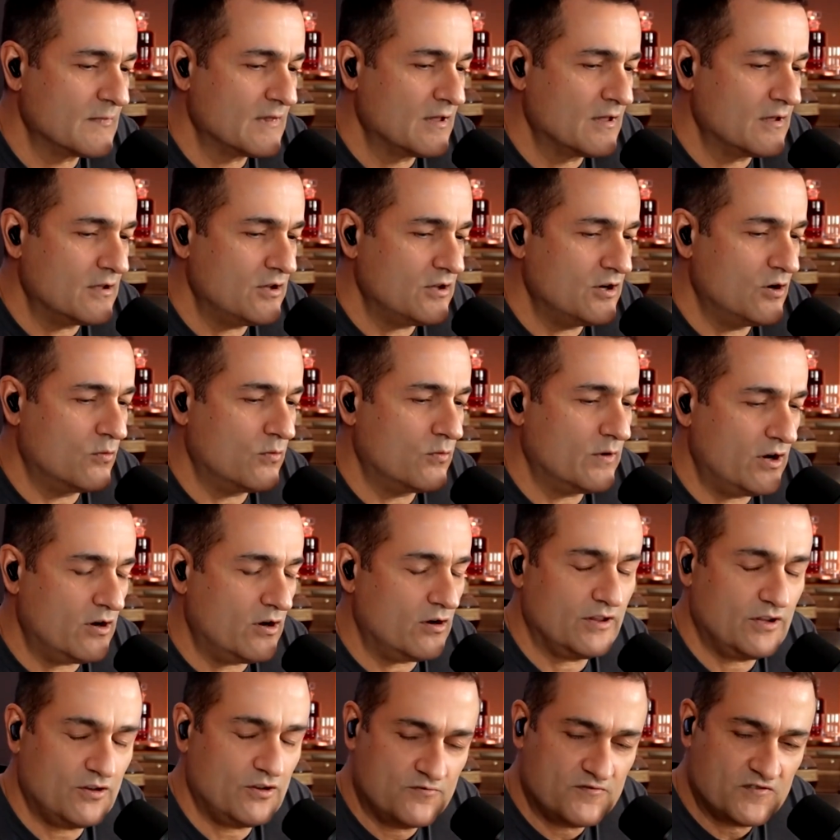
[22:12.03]

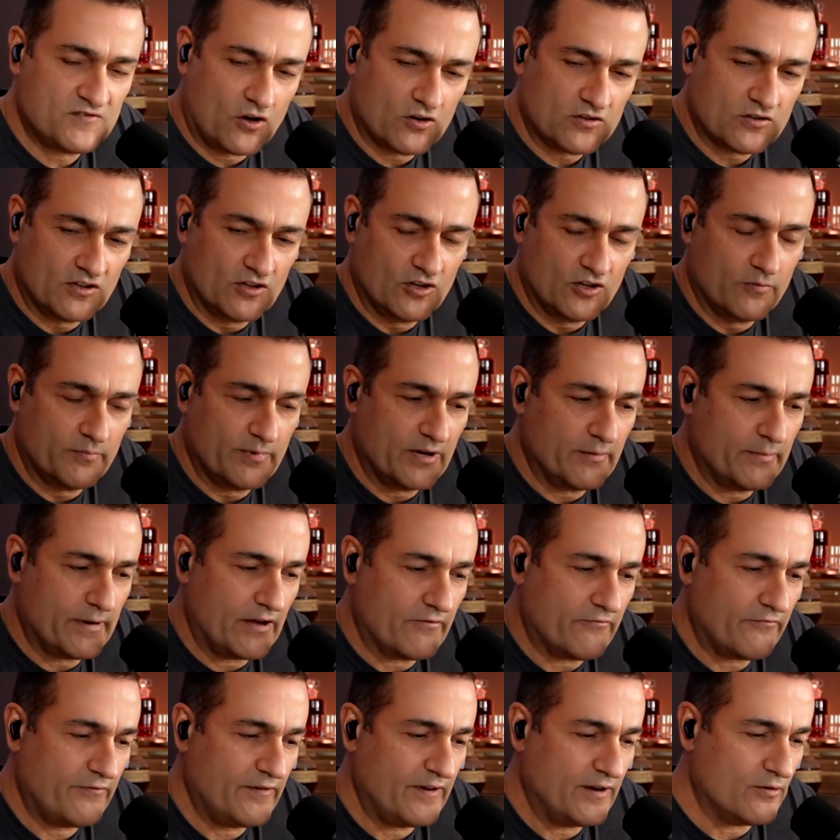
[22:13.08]
You talked a little bit about
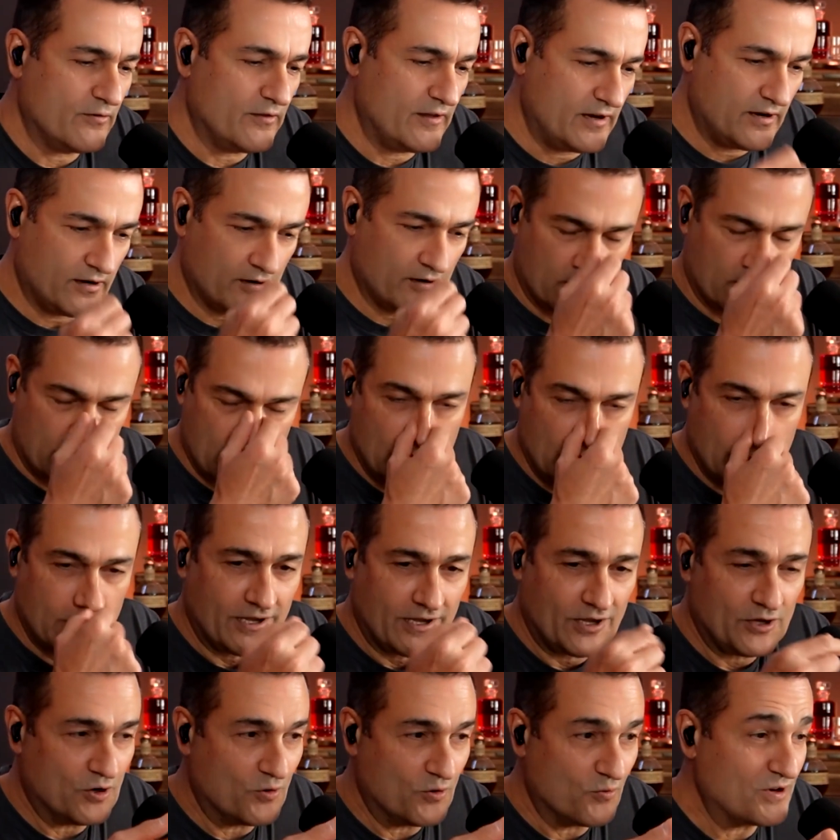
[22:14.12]
fear there.
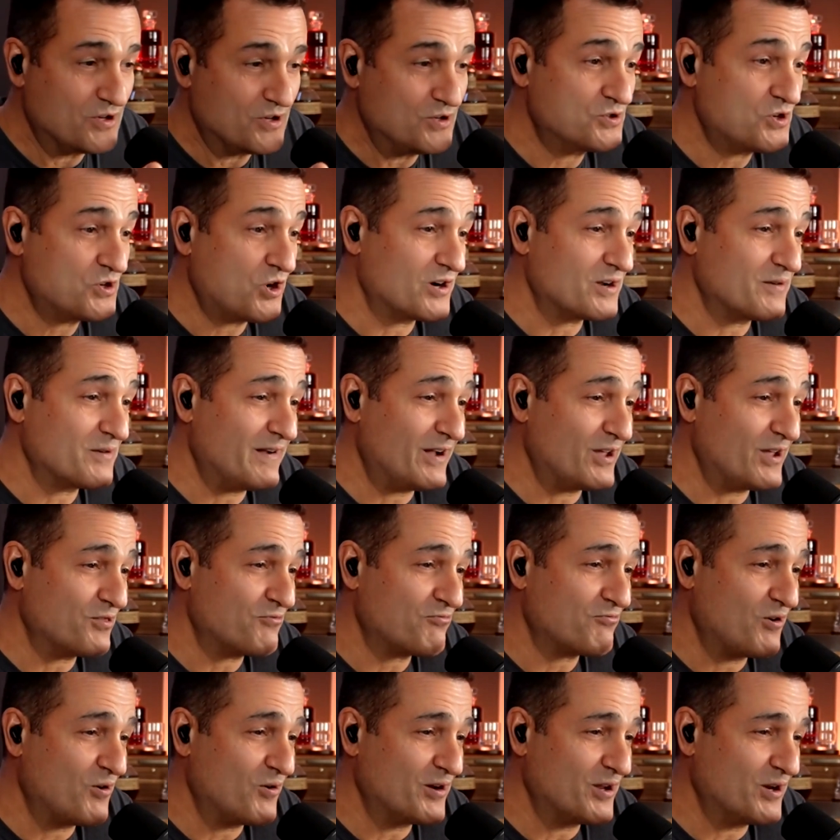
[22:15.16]
When you talk about
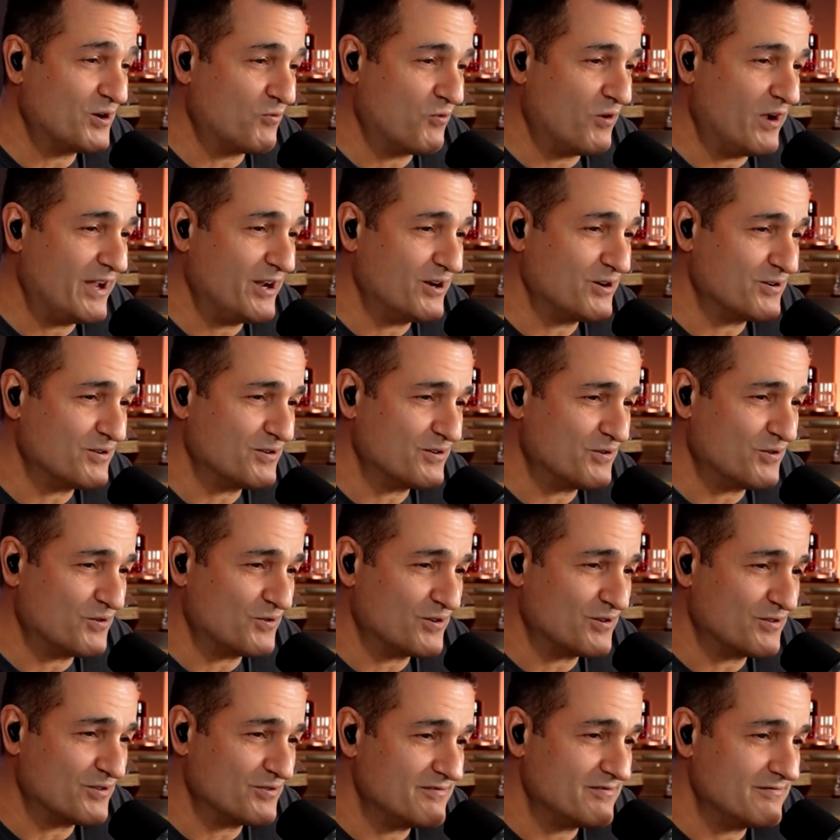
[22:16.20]
throwing it away,
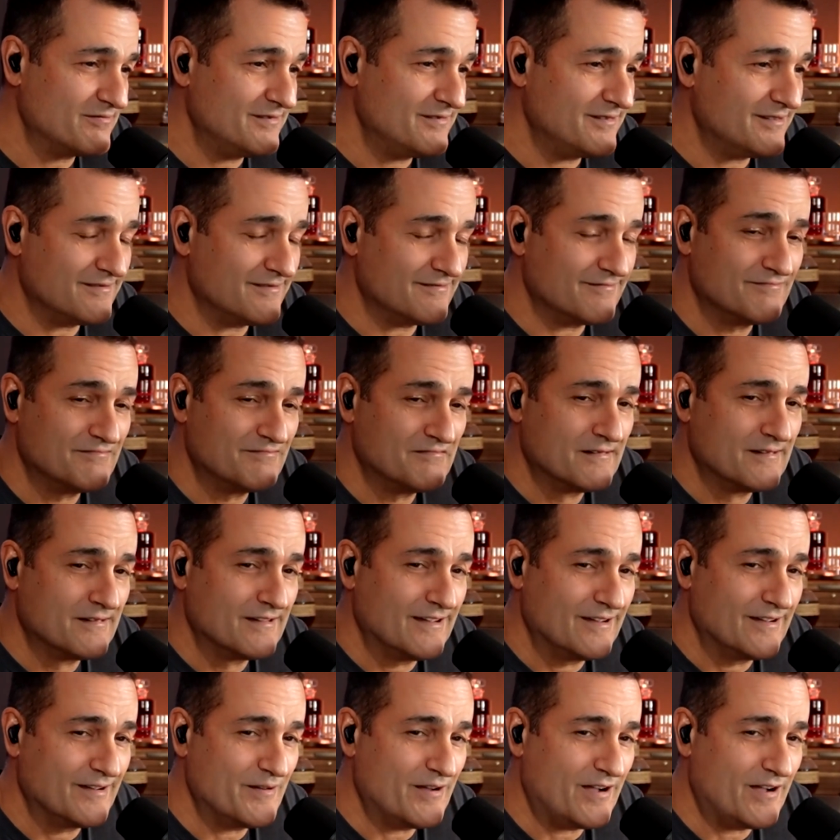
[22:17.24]
or
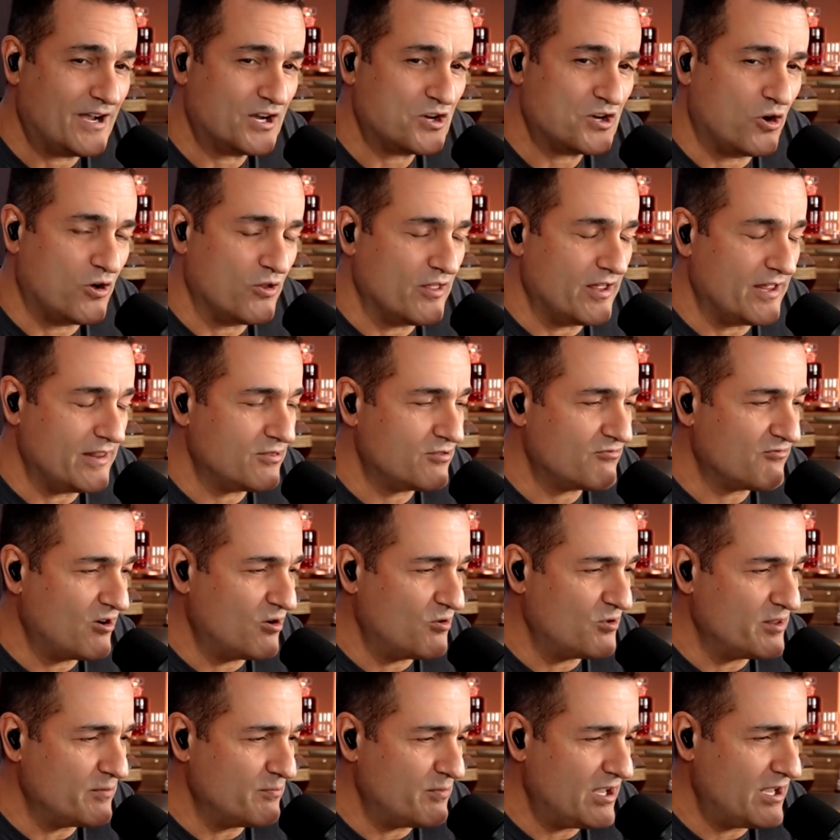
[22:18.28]
I call that
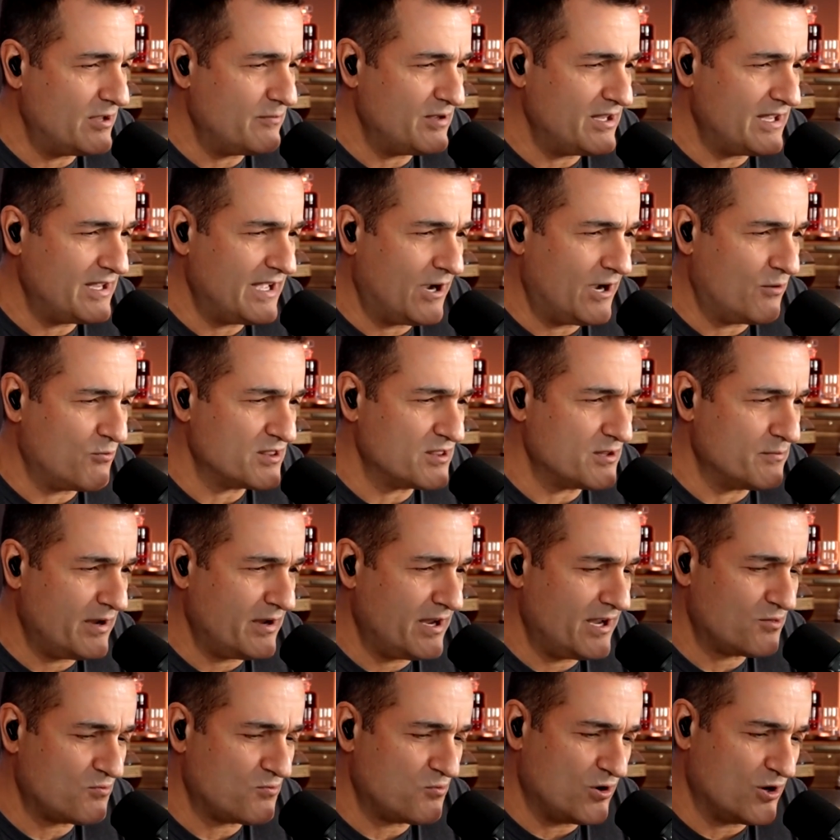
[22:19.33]
throwing the baby out with the
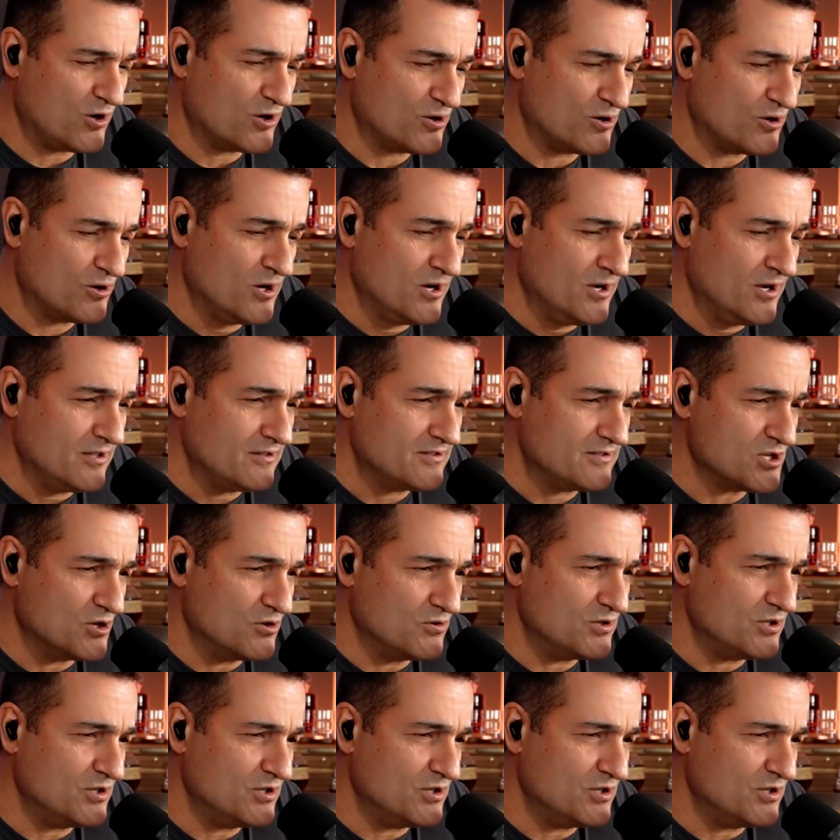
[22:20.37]
bathwater. So,